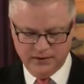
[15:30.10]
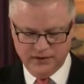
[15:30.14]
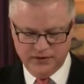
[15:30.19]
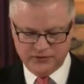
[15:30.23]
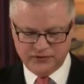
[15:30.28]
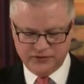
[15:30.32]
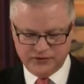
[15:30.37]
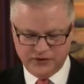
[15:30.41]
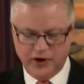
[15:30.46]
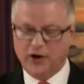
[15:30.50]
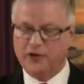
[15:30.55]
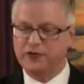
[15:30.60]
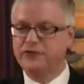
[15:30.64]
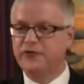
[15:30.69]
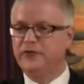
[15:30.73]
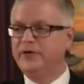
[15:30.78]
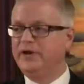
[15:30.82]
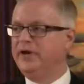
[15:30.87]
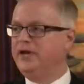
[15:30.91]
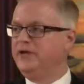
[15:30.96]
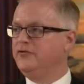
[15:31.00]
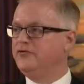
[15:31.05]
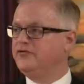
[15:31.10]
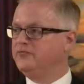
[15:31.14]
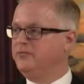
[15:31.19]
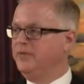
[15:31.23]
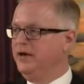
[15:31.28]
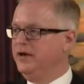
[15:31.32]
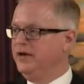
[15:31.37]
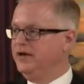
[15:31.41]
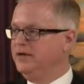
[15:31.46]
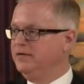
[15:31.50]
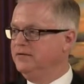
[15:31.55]
This is also an
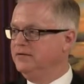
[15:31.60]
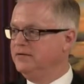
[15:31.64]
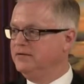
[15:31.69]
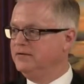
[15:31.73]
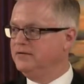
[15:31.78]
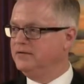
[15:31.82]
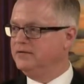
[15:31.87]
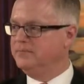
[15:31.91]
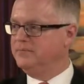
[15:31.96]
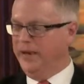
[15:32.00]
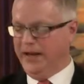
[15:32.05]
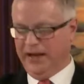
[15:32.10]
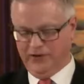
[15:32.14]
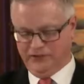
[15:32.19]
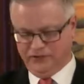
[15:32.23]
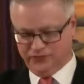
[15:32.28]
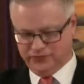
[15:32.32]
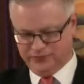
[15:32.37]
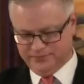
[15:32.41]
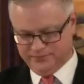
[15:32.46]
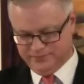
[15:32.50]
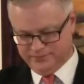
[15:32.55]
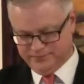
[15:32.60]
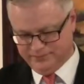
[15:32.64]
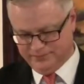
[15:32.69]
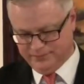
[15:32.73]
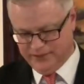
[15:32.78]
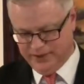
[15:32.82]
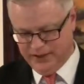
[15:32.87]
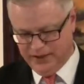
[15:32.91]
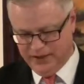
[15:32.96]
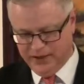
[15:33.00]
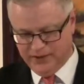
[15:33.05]
English-made patch.
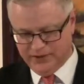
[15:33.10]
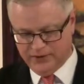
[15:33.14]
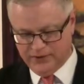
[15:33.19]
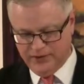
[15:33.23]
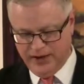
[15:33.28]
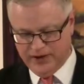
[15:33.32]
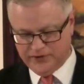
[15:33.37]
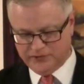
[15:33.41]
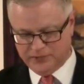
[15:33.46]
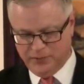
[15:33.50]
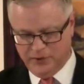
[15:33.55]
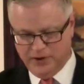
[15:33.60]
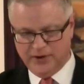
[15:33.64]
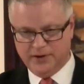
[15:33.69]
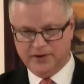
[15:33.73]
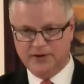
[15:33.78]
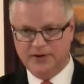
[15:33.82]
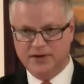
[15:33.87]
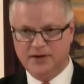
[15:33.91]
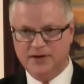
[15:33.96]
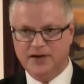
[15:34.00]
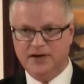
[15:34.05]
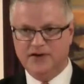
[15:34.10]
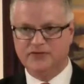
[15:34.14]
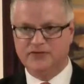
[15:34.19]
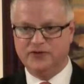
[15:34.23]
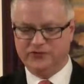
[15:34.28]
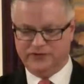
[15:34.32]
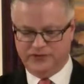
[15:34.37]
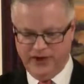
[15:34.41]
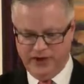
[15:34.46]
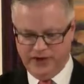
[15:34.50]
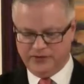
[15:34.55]
And the last one is
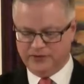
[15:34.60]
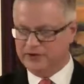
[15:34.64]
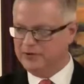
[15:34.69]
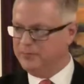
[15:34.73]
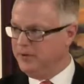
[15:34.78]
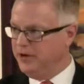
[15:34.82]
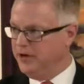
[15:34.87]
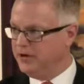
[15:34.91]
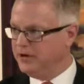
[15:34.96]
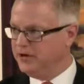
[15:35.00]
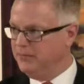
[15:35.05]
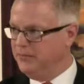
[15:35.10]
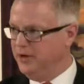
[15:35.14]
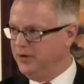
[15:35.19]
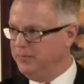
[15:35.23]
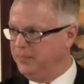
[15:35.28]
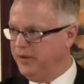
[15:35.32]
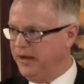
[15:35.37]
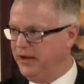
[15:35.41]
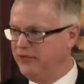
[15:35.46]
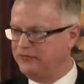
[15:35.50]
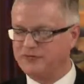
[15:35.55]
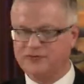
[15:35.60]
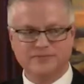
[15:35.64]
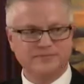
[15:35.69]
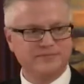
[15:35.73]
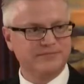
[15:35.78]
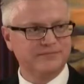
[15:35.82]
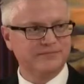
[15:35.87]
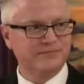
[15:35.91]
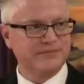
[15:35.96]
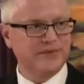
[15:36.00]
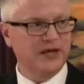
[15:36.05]
the standard American-made patch.
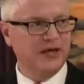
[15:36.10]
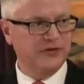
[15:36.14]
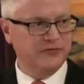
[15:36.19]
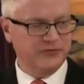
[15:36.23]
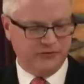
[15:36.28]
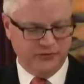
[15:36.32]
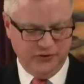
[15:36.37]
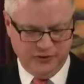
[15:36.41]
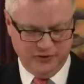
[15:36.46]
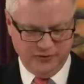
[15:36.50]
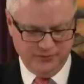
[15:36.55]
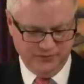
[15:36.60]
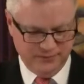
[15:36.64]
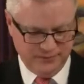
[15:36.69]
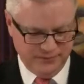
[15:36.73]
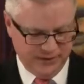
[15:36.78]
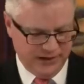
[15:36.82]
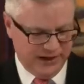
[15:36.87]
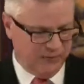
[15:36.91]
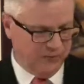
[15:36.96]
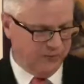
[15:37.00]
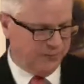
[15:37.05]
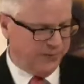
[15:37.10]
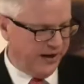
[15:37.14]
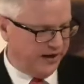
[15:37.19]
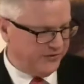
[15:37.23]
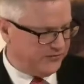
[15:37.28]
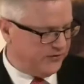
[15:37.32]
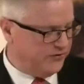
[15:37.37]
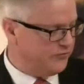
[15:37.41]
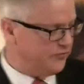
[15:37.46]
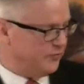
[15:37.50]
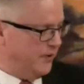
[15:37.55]
So I will
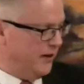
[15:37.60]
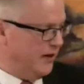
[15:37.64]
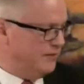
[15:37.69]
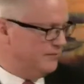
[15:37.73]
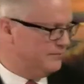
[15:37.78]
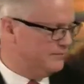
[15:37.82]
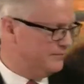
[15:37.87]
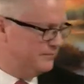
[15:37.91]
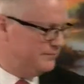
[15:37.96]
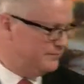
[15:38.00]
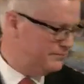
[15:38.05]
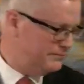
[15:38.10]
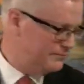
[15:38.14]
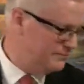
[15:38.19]
pass these around.